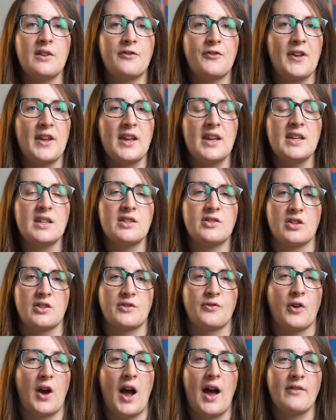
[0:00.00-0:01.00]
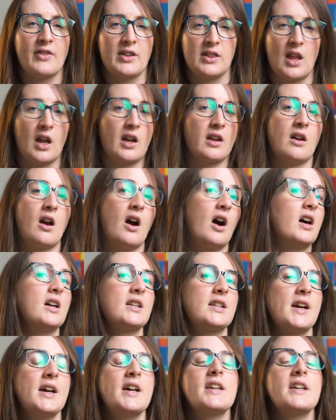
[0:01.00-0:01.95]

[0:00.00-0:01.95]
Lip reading: fees just for having that card.